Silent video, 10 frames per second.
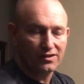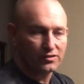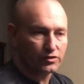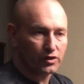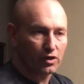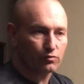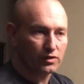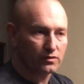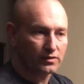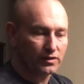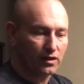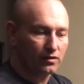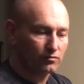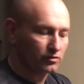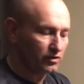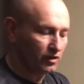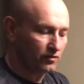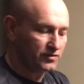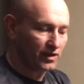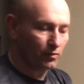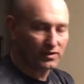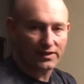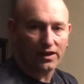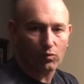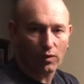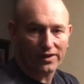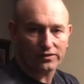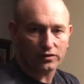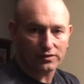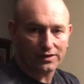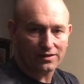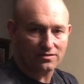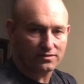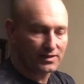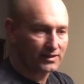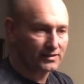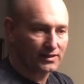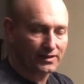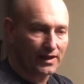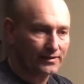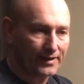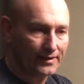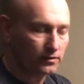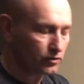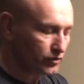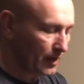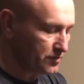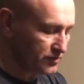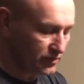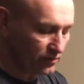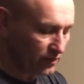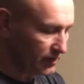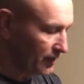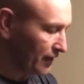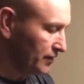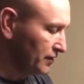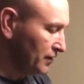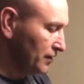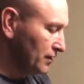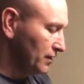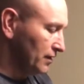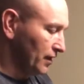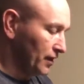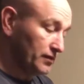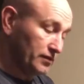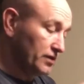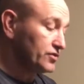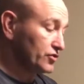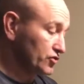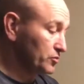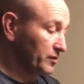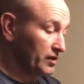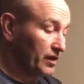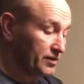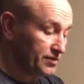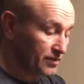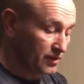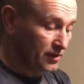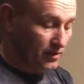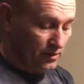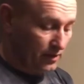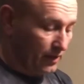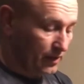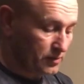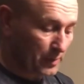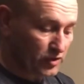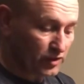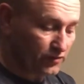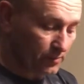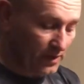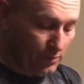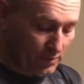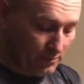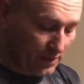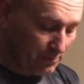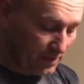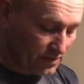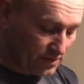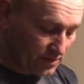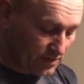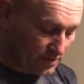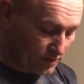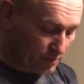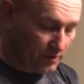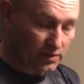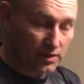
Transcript: They're not gloves that when they get wet they're going to get slick and then you can't handle the traps and stuff like that. These are super nice, especially for me when my mink season is open.